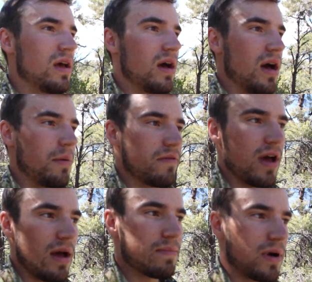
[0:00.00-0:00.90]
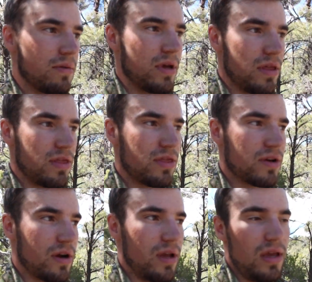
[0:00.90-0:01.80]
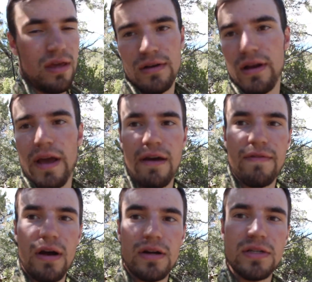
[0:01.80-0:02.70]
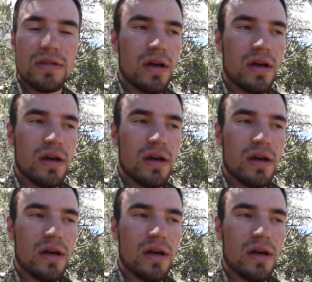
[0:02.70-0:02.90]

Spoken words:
I've got probably 3.5 hours